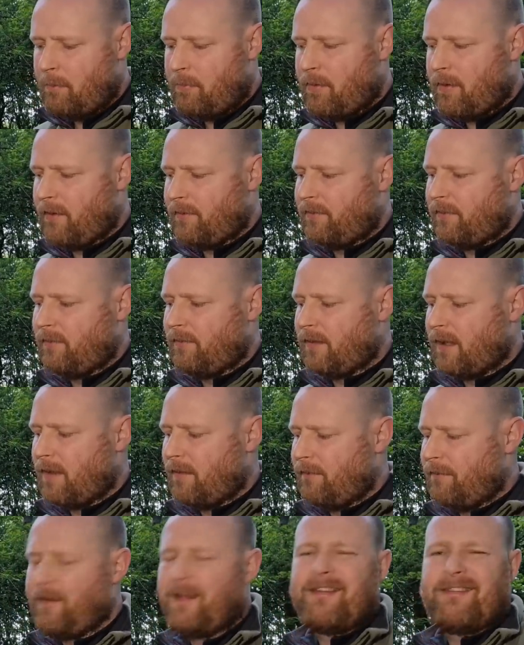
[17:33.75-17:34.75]
places
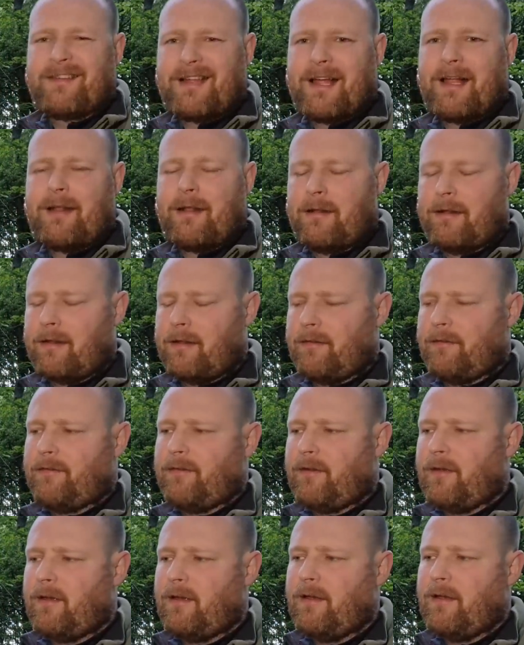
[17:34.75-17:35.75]
like, things like that, let's
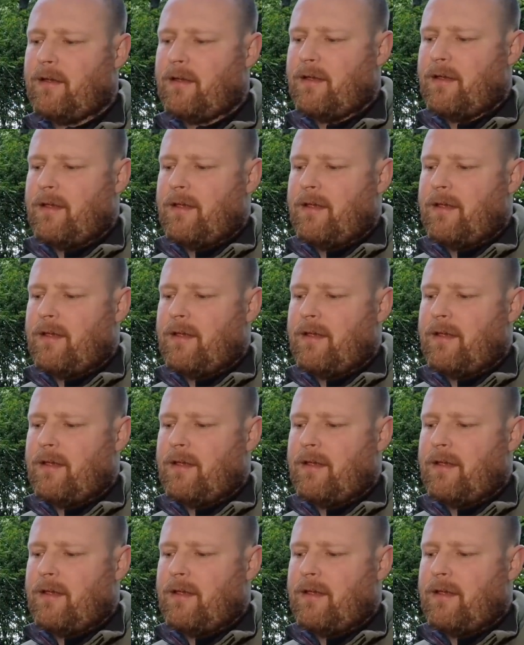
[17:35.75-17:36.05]
say,